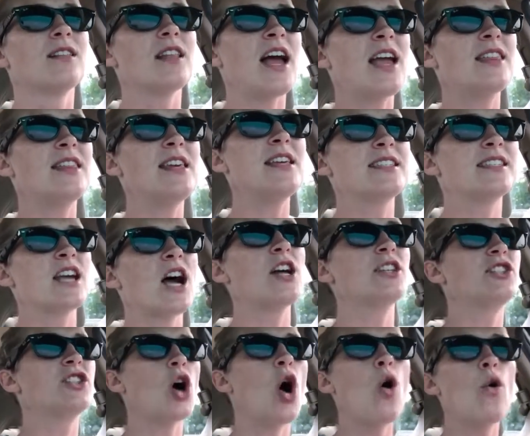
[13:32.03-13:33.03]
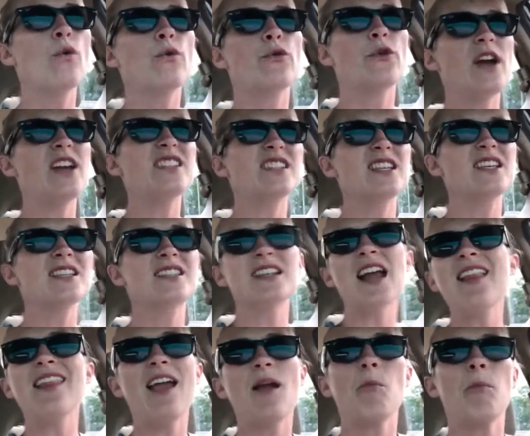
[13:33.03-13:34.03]
like, these adult phrases,
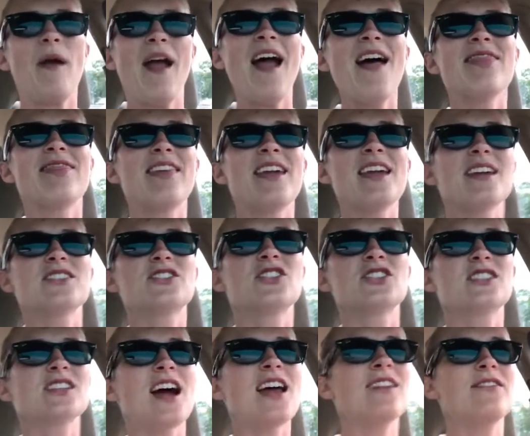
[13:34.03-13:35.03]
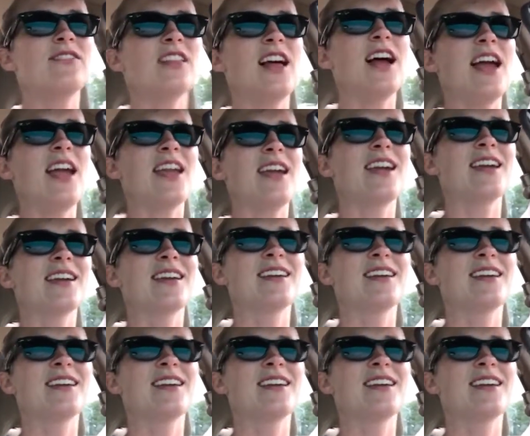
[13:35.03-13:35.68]
not like bad things, just kind of like